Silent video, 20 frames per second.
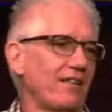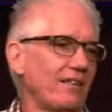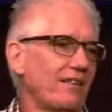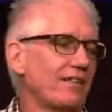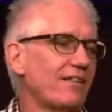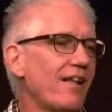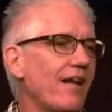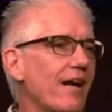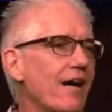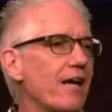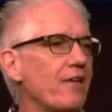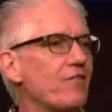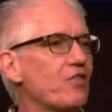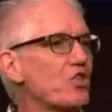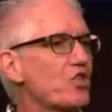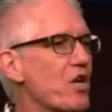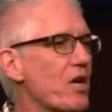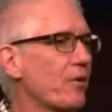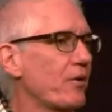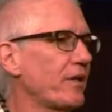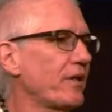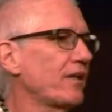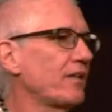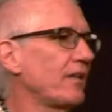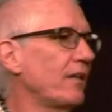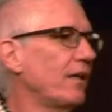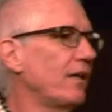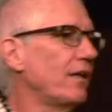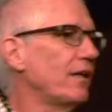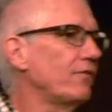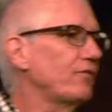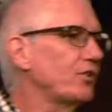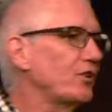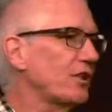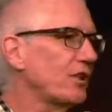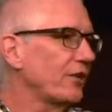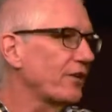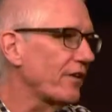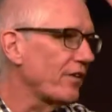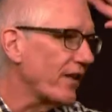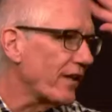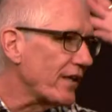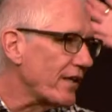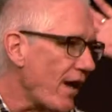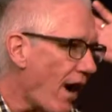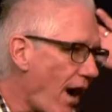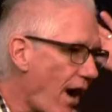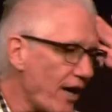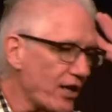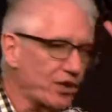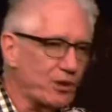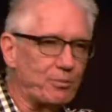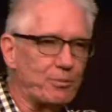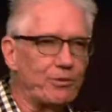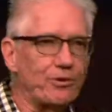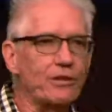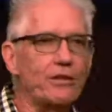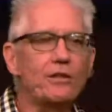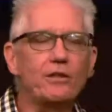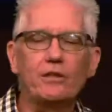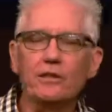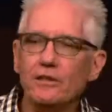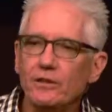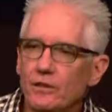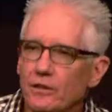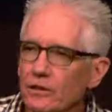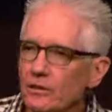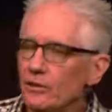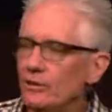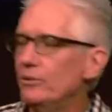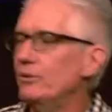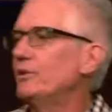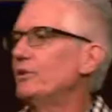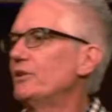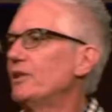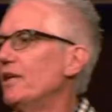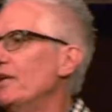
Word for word: life, sharing love, sharing the gospel, the good news,